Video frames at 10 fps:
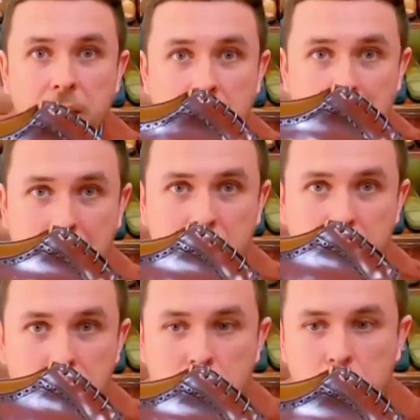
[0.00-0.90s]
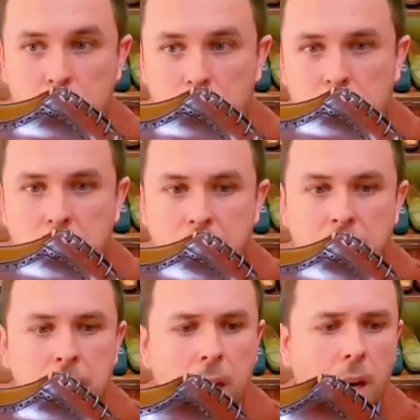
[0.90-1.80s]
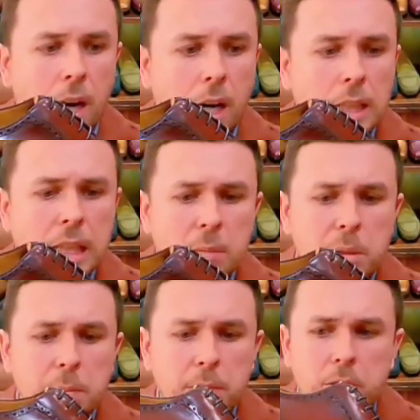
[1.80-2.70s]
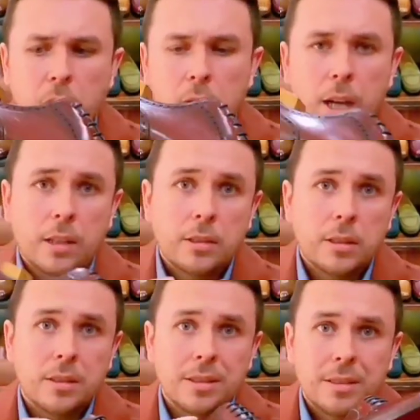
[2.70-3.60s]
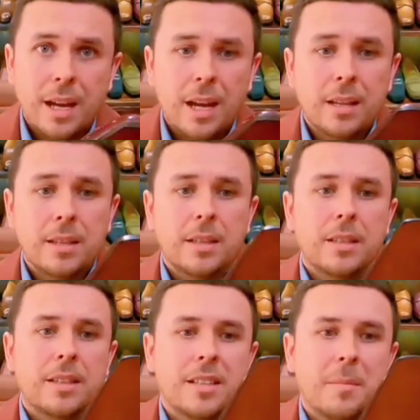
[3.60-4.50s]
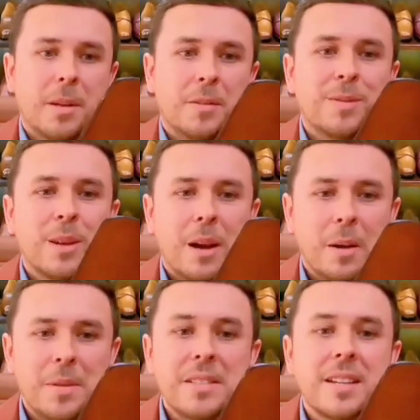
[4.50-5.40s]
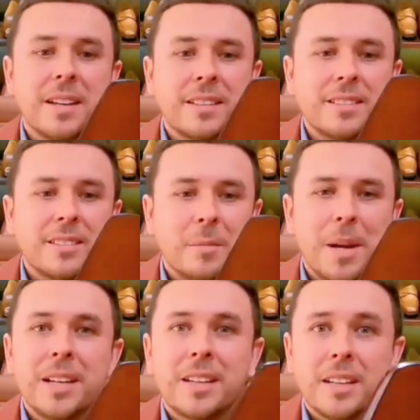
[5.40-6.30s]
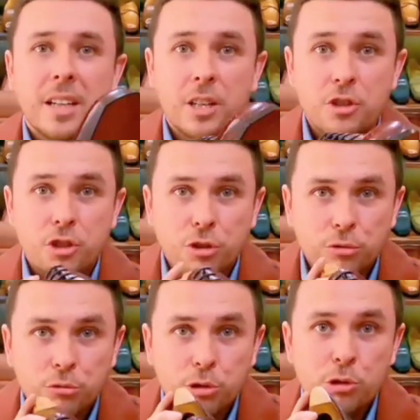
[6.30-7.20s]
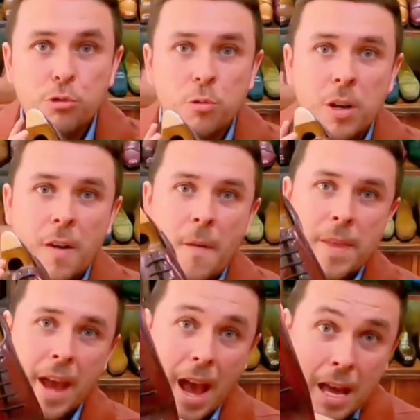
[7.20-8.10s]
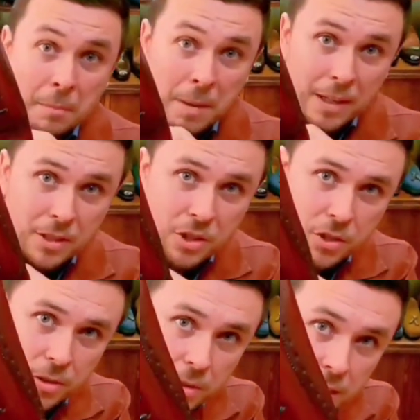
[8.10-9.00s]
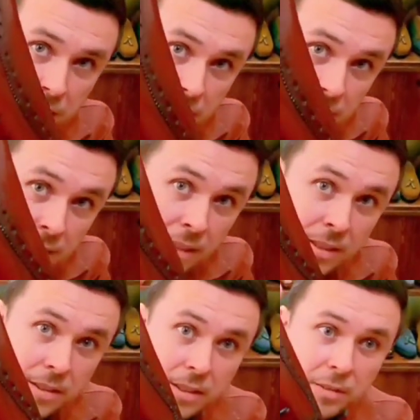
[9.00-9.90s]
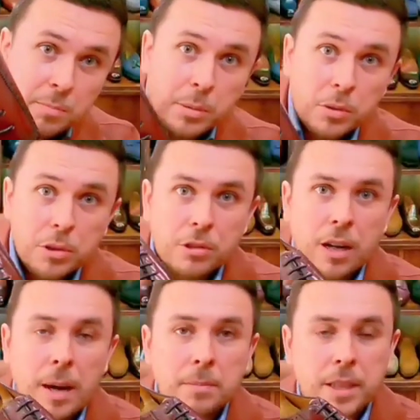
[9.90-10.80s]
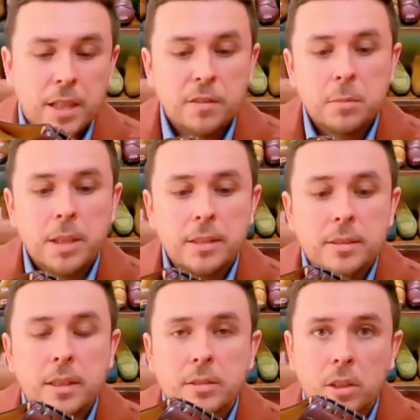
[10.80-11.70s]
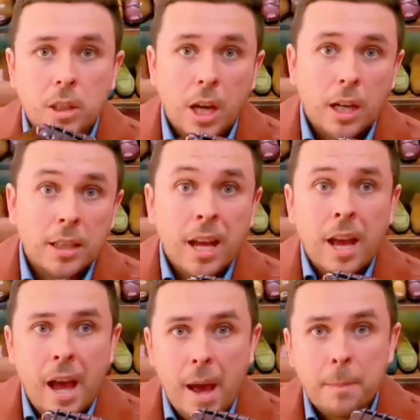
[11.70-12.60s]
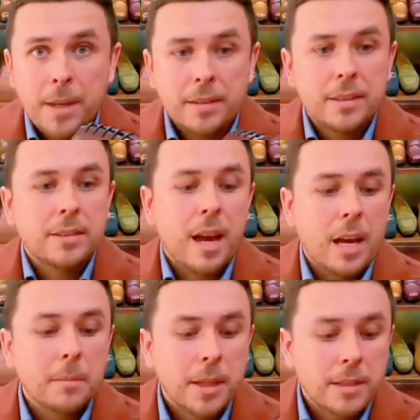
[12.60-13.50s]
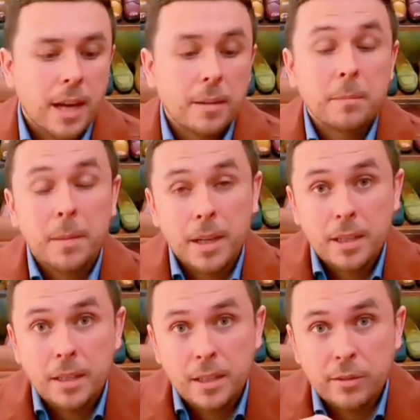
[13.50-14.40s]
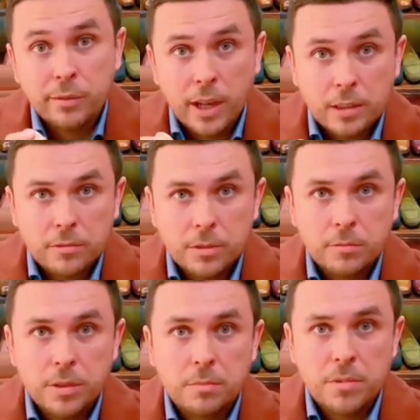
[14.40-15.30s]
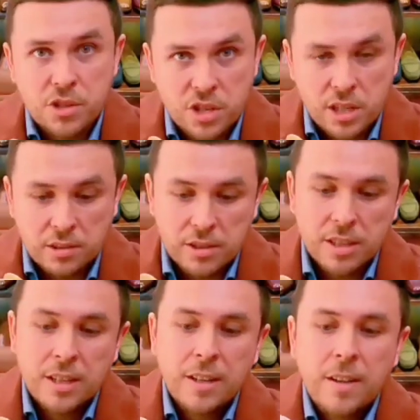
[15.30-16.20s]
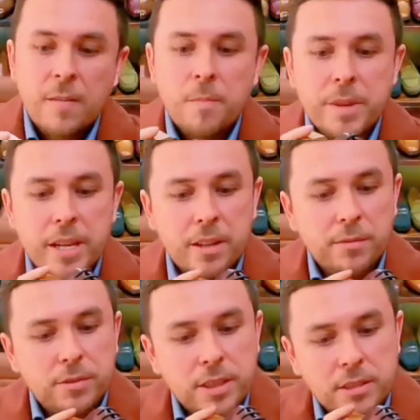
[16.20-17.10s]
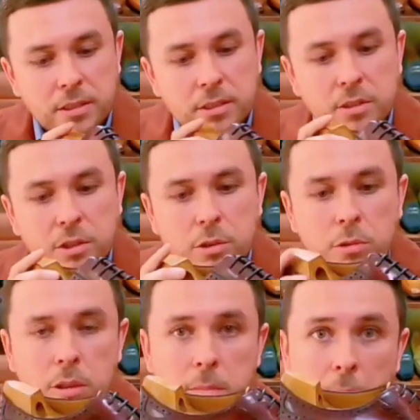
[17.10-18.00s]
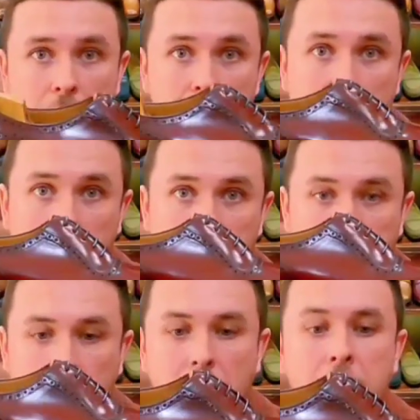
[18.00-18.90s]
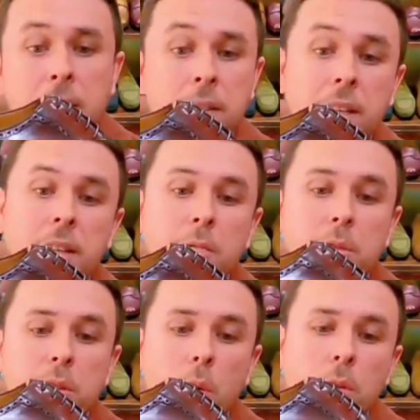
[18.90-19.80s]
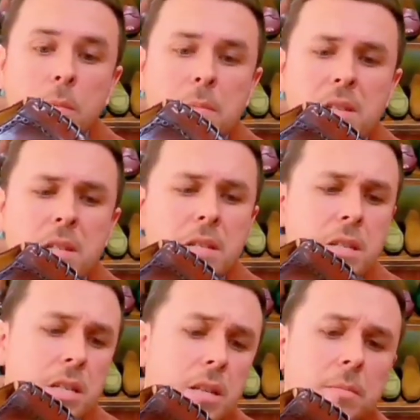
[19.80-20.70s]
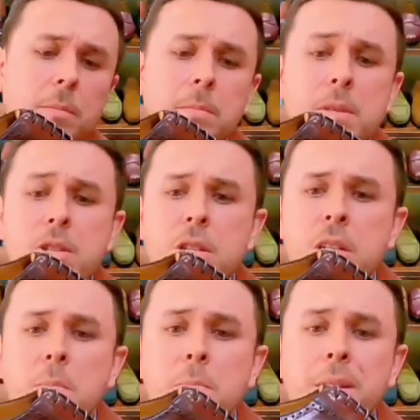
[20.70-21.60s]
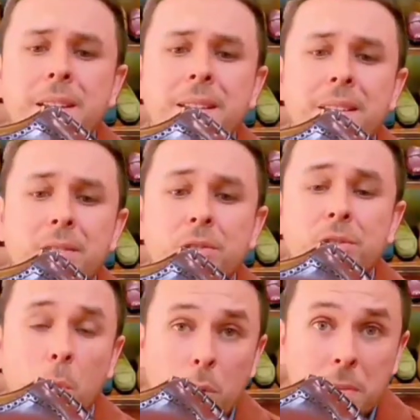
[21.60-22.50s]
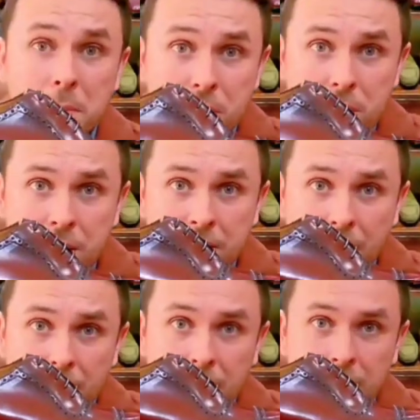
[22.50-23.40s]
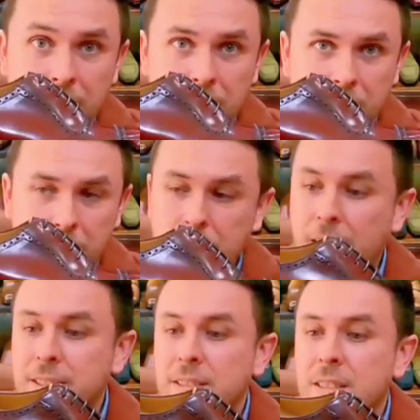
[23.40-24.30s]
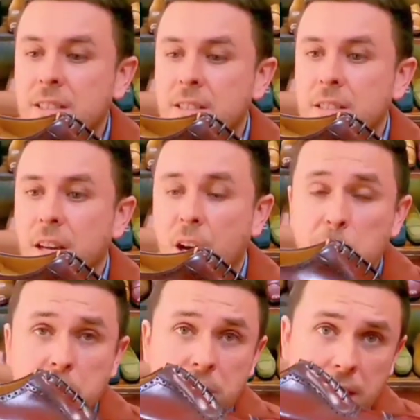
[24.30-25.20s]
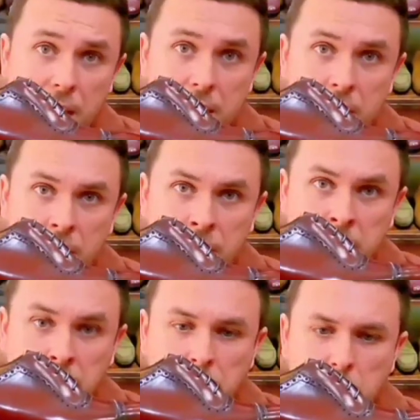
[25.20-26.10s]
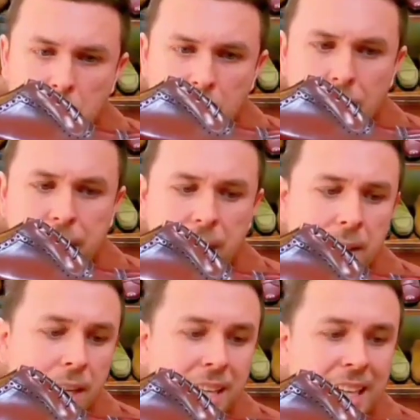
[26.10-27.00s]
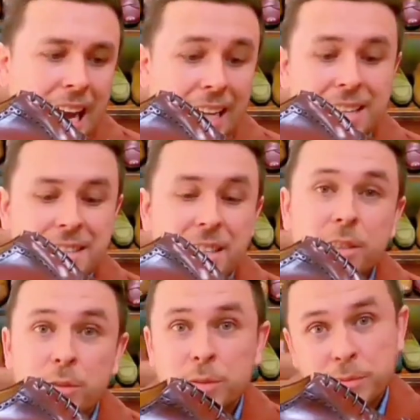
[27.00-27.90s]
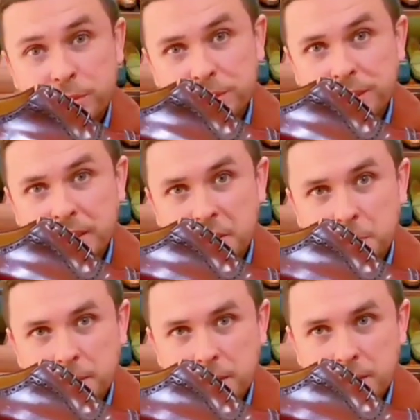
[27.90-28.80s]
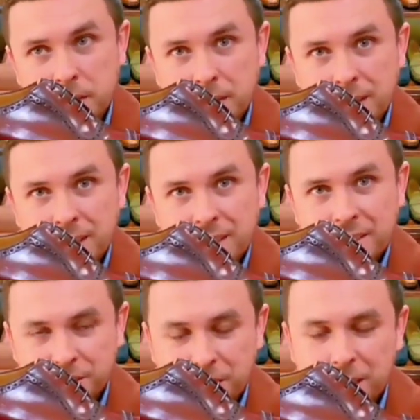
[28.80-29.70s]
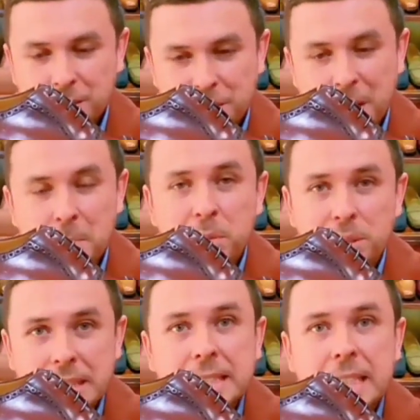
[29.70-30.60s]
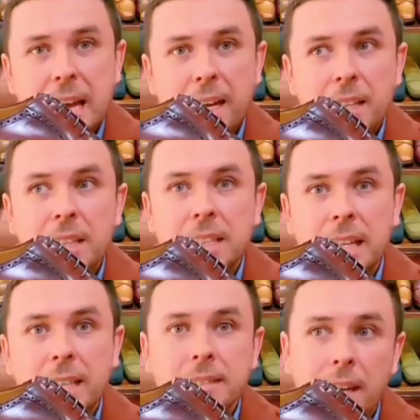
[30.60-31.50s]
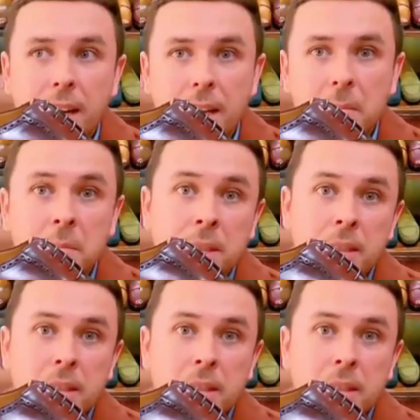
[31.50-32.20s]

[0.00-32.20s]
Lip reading: immaculate shoes. A lot of people don't actually understand the amount of time it takes to make a true handmade shoe. None of this bull crap that everybody says online, handmade this, handmade that, made in a factory with machines. If this is truly made by hand, with the only machine being the sewing machine that stitches the upper together, then I can tell you from firsthand experience, there's a lot of time put into that. And that time